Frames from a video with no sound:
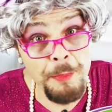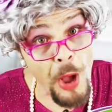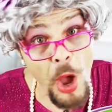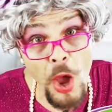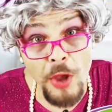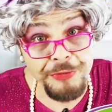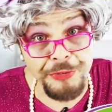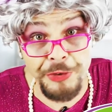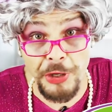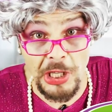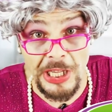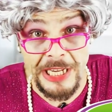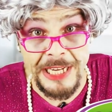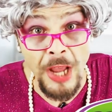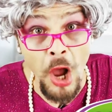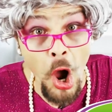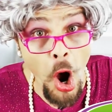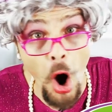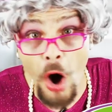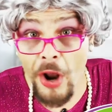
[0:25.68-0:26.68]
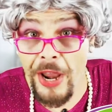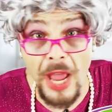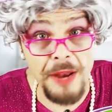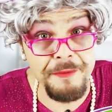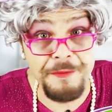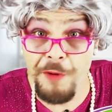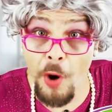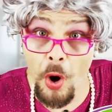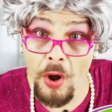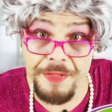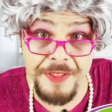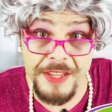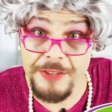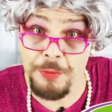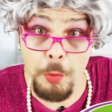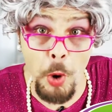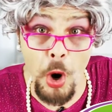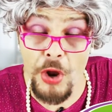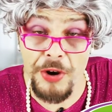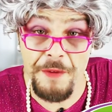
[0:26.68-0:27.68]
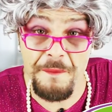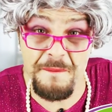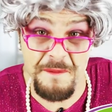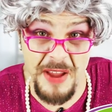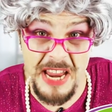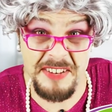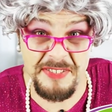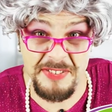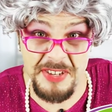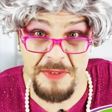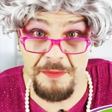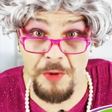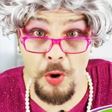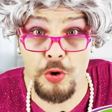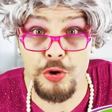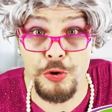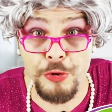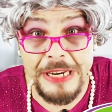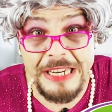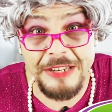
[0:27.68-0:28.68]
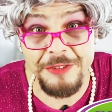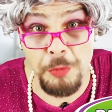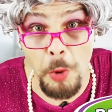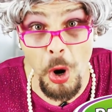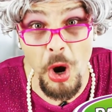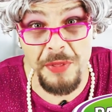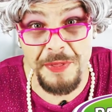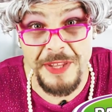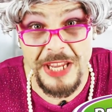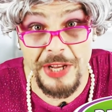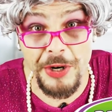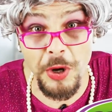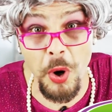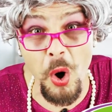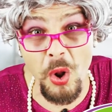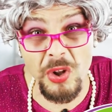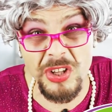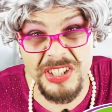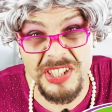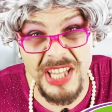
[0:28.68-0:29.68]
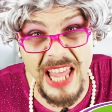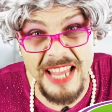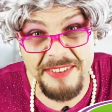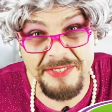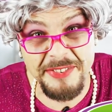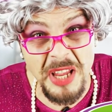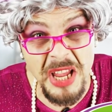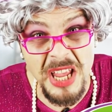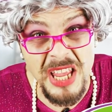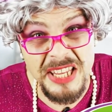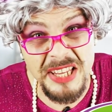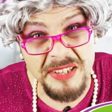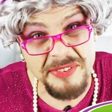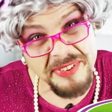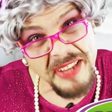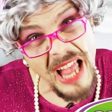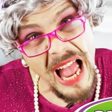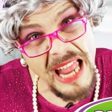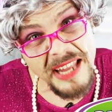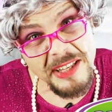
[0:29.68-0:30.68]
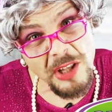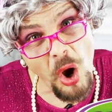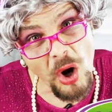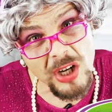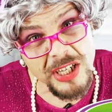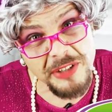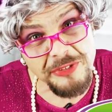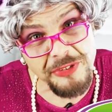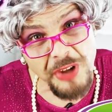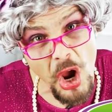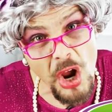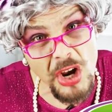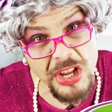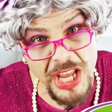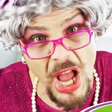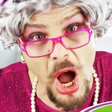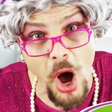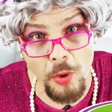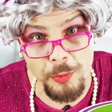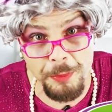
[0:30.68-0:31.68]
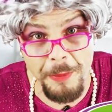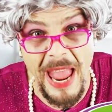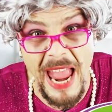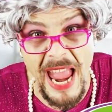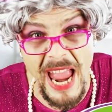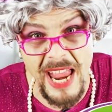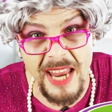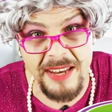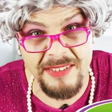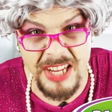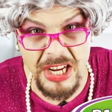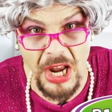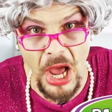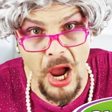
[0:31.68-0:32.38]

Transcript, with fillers: Personally, I don't find this word offensive or cringeworthy at all unless you say it like a dirty old man, you